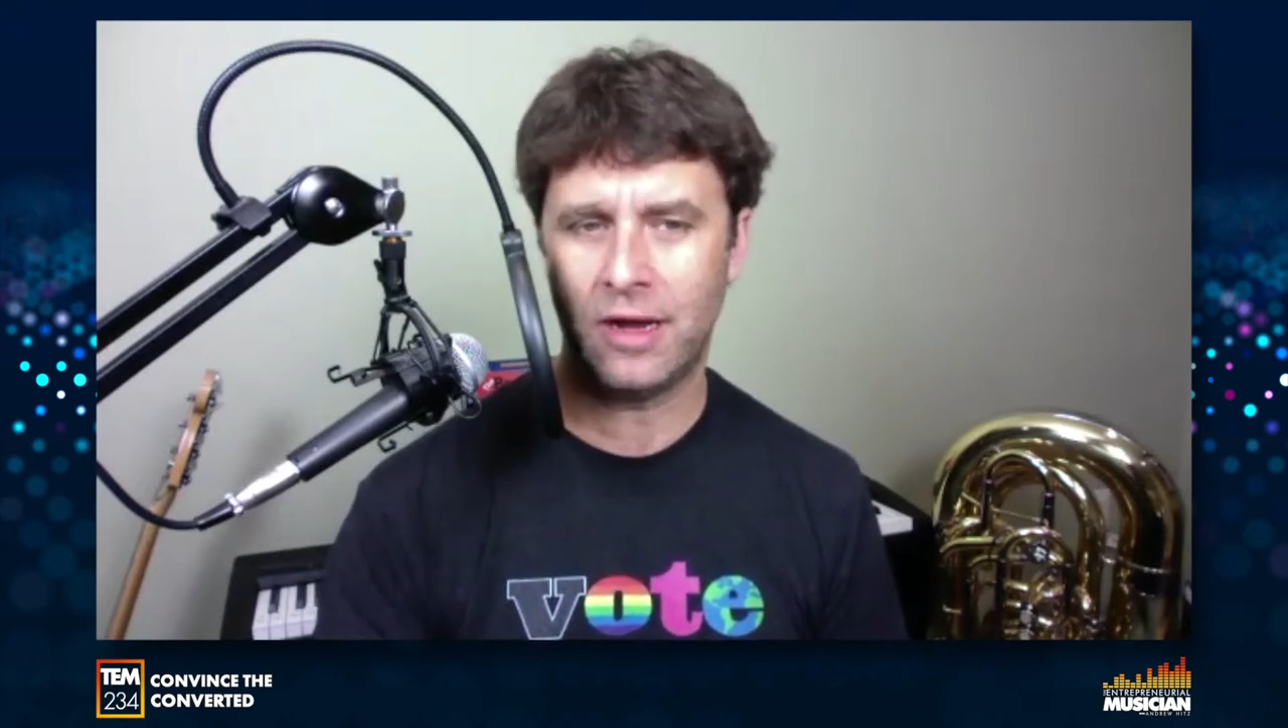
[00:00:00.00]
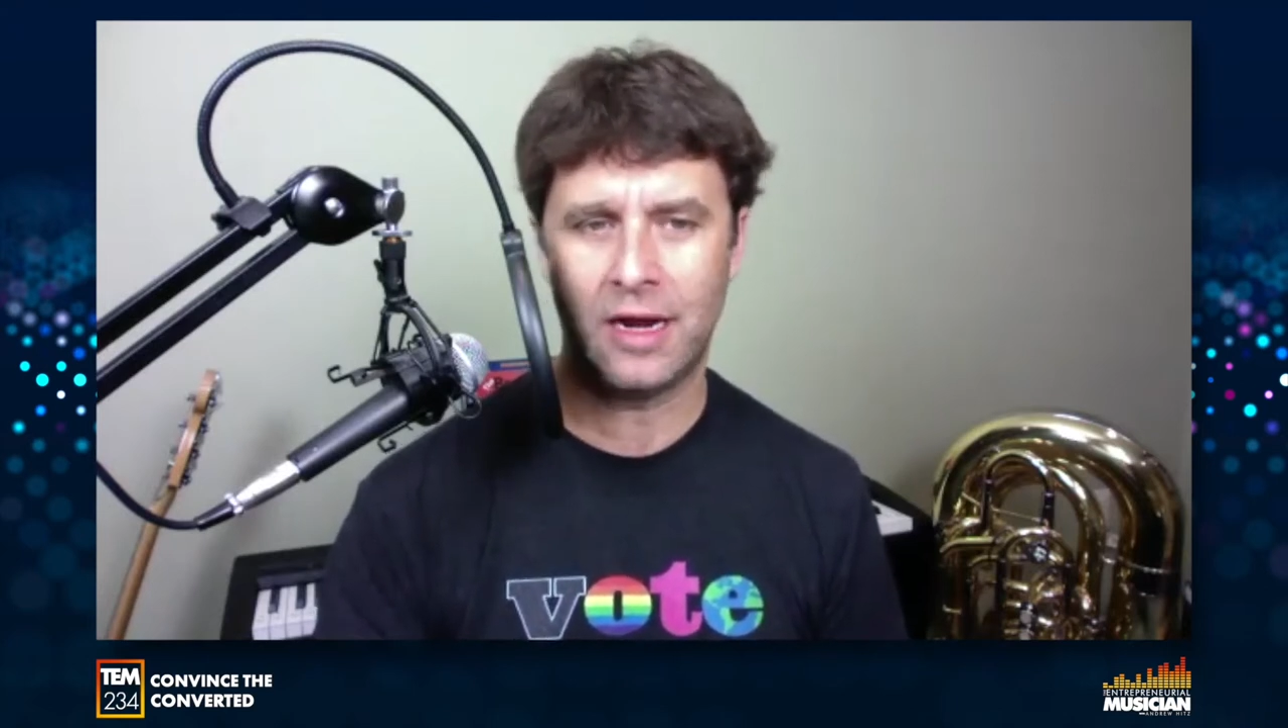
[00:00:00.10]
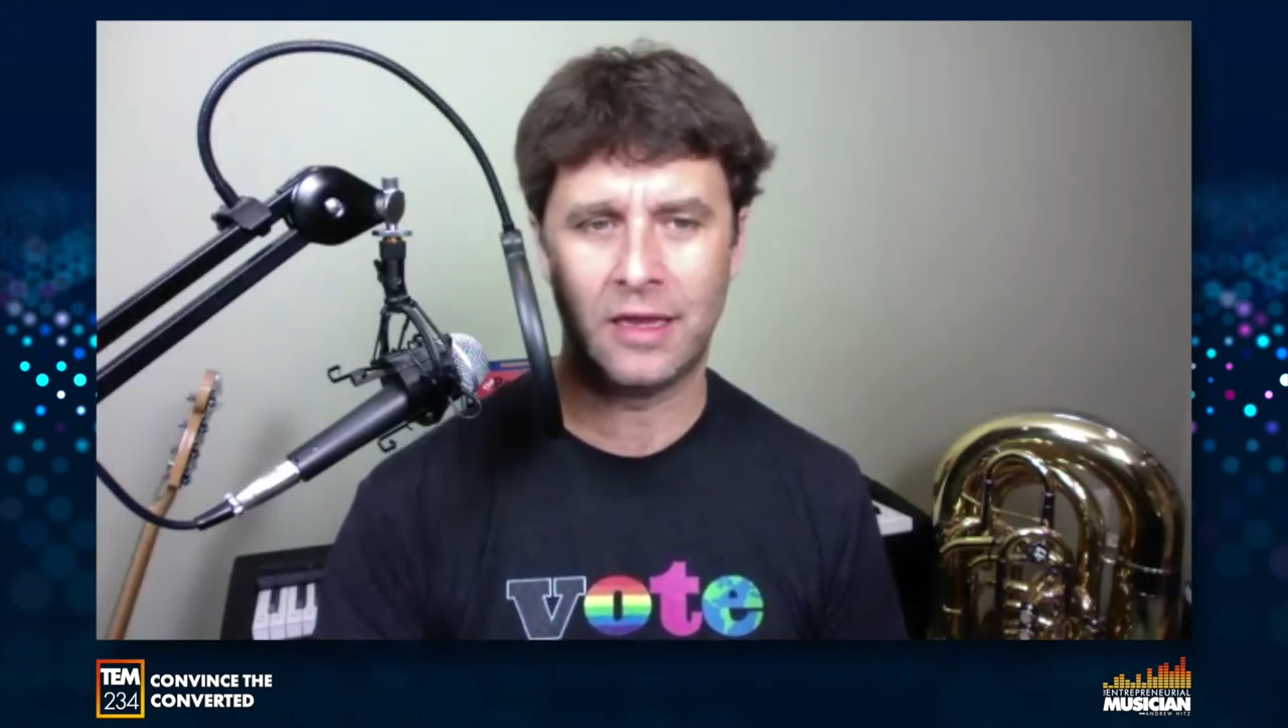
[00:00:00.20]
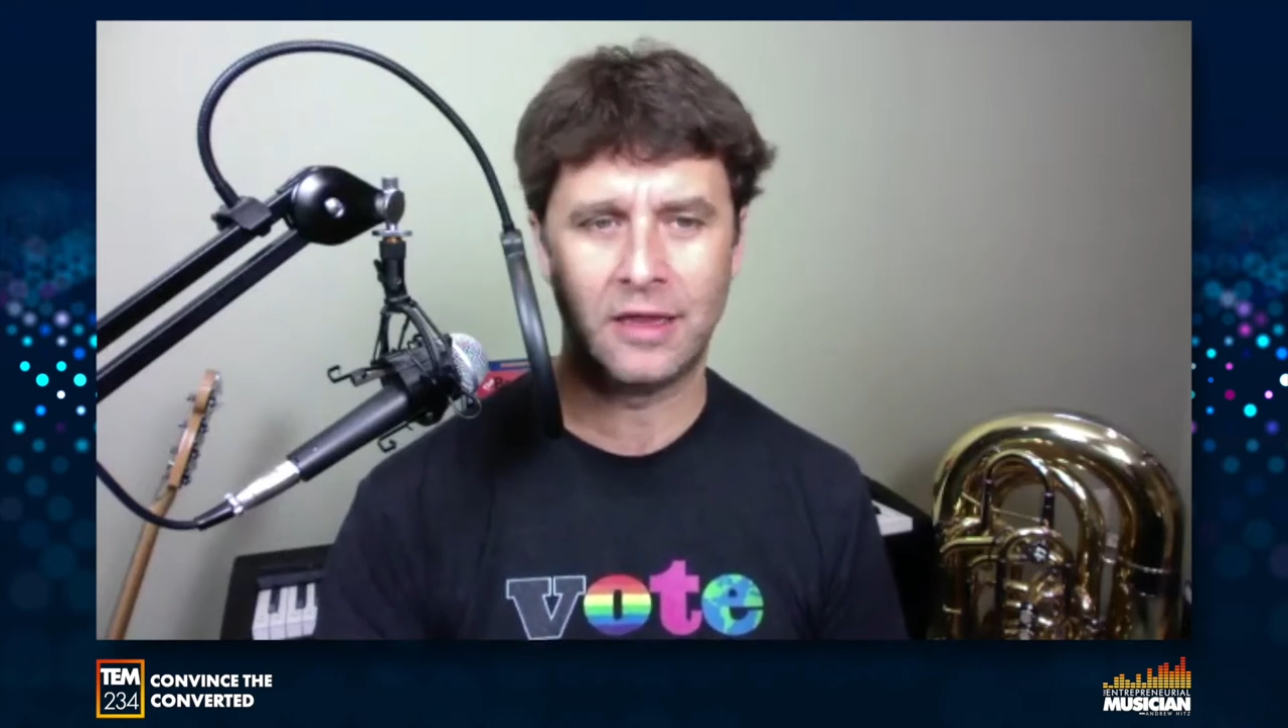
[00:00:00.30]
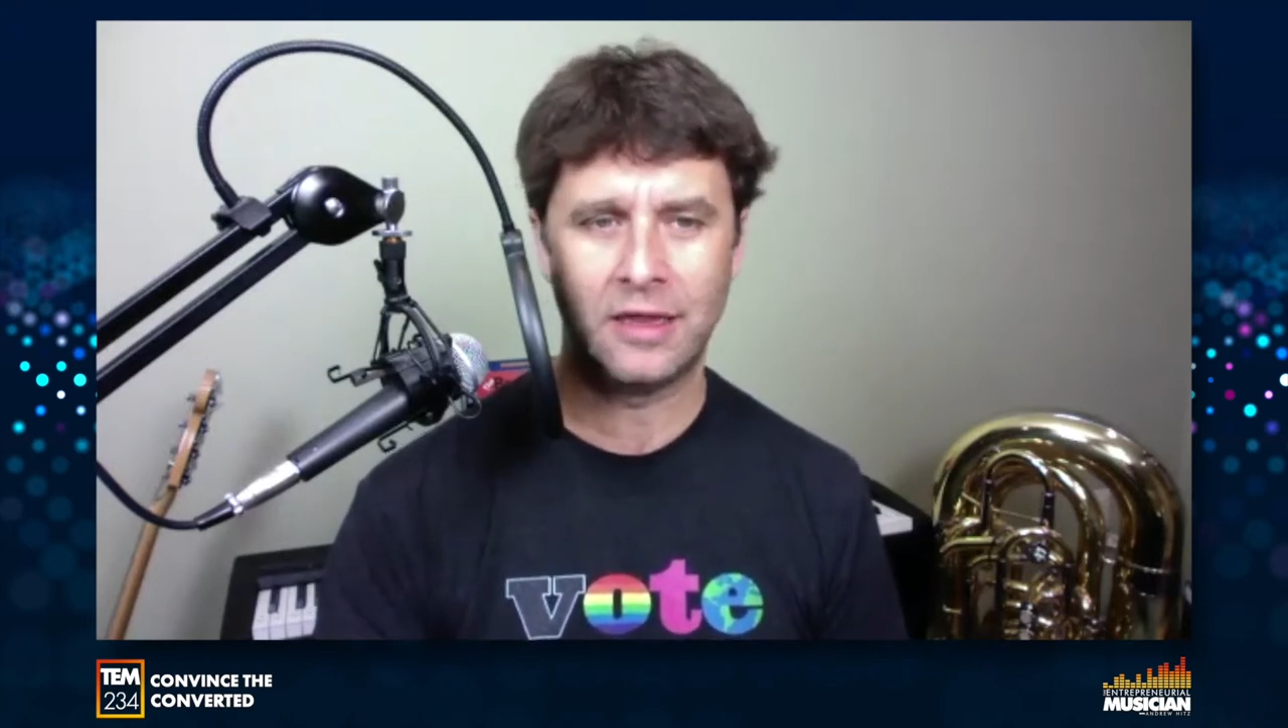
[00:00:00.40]
I
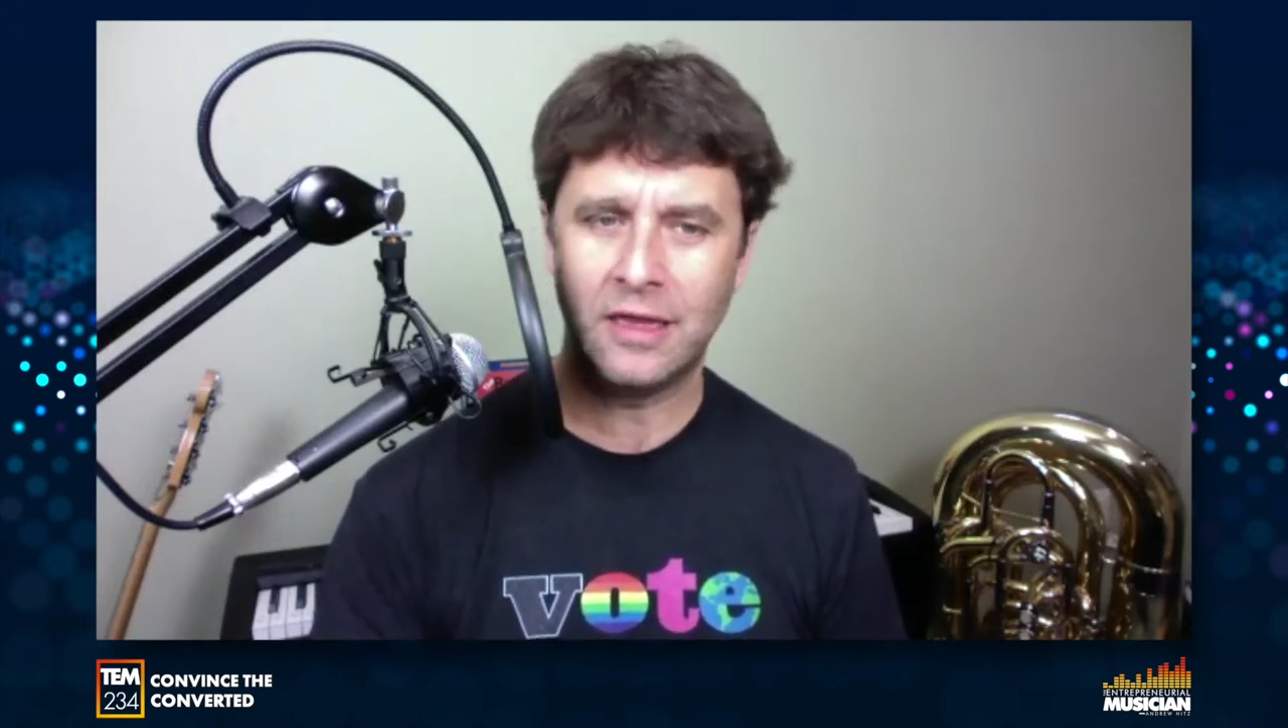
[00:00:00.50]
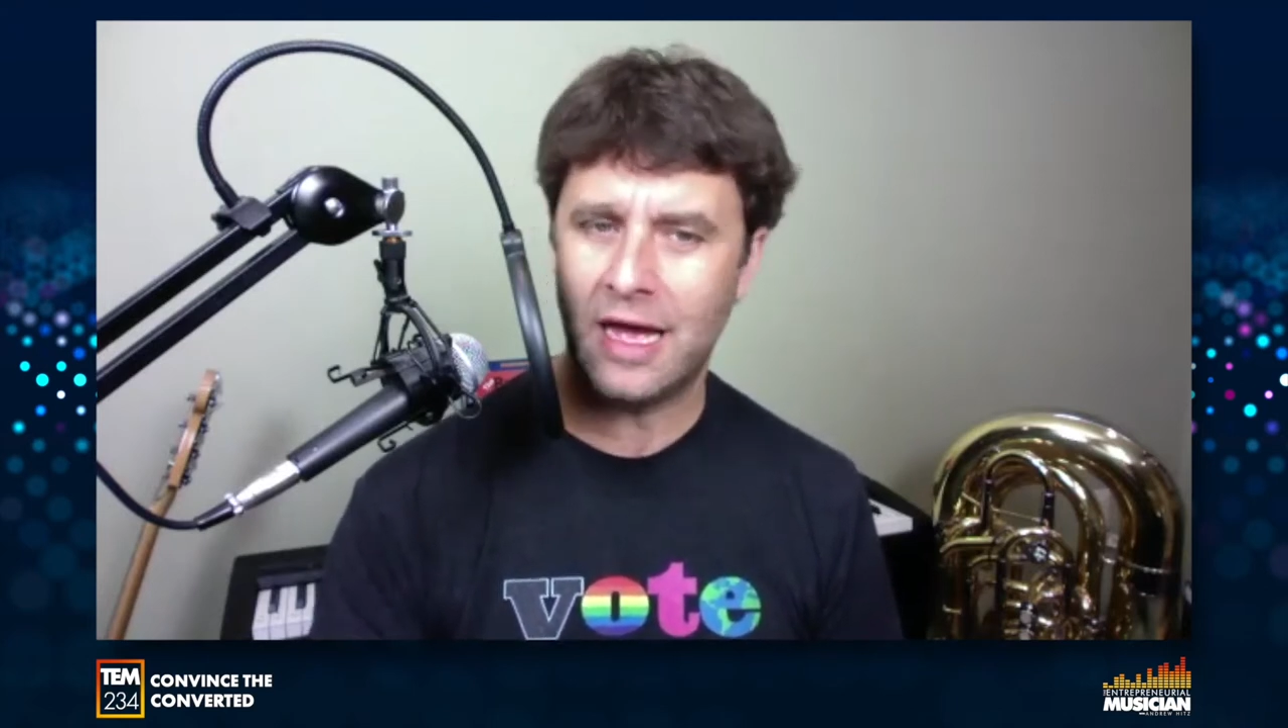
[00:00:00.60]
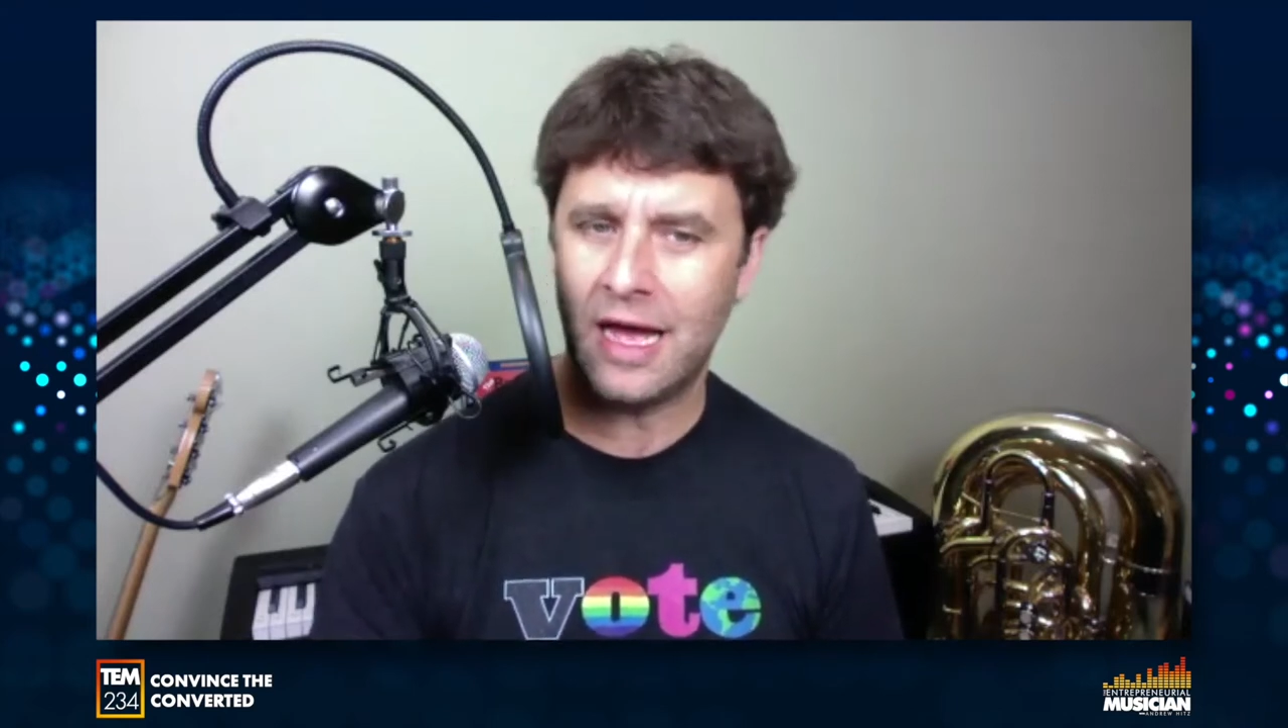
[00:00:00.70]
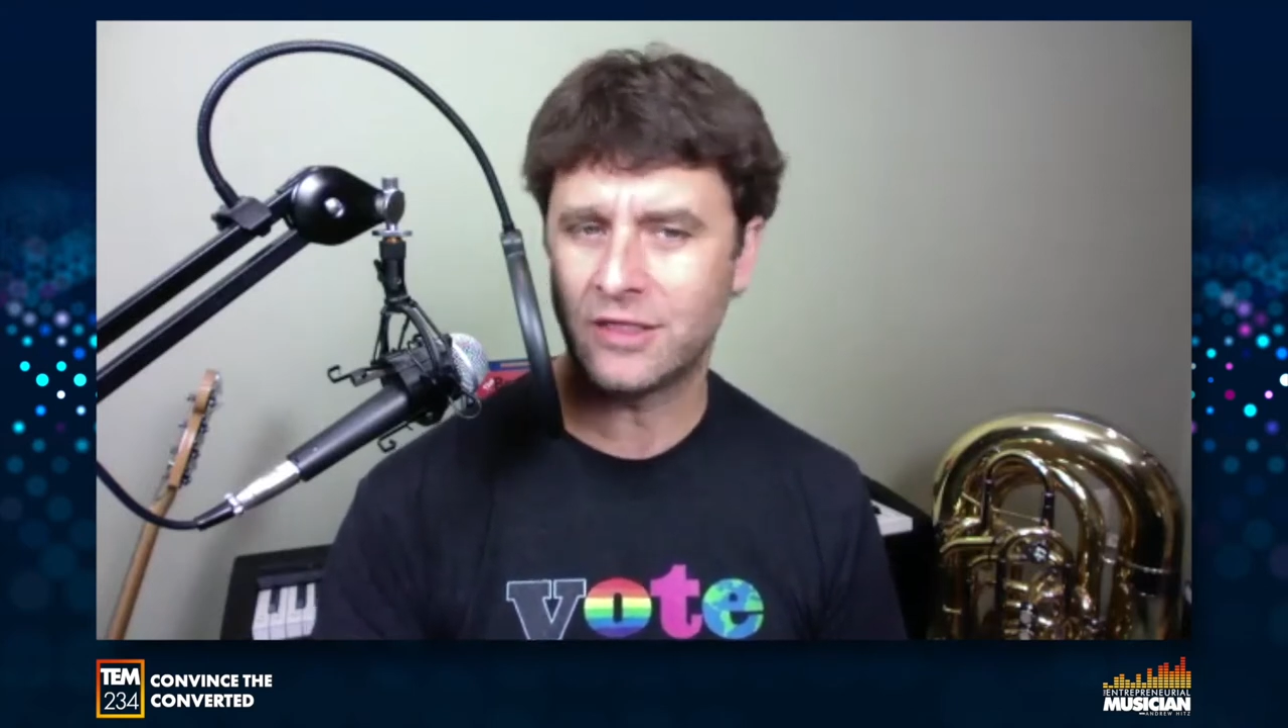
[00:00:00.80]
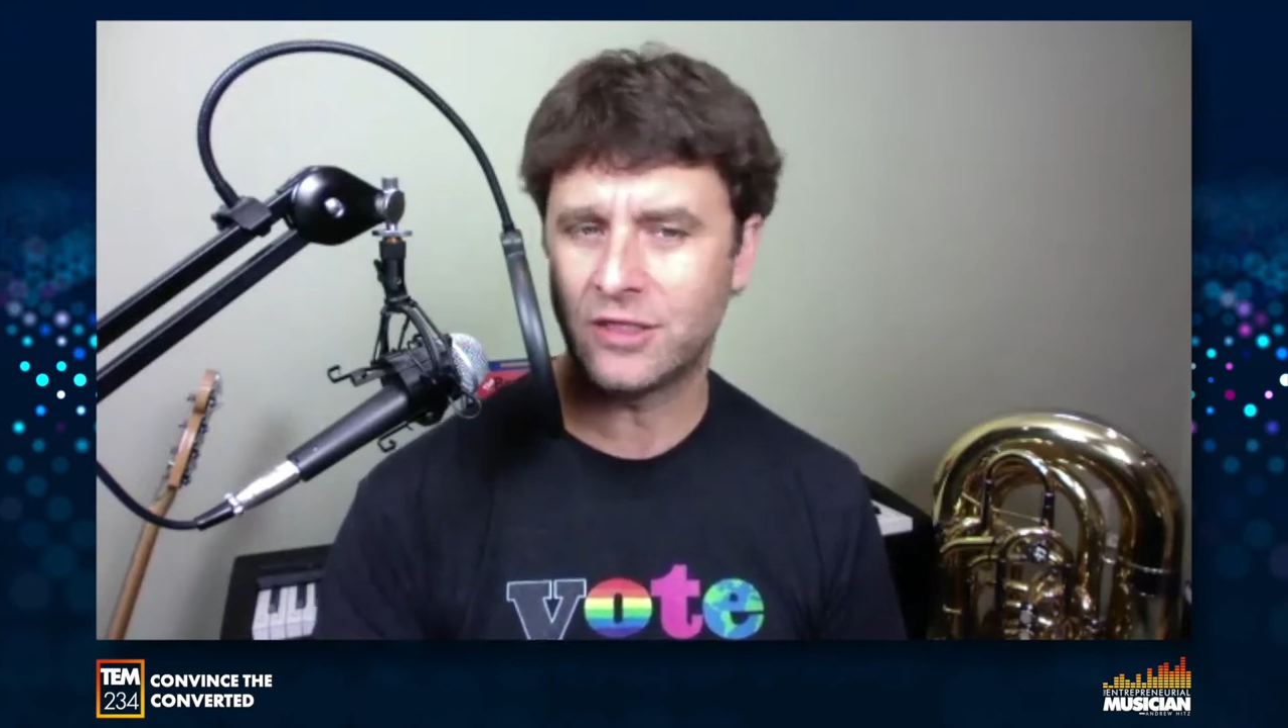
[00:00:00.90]
got a lot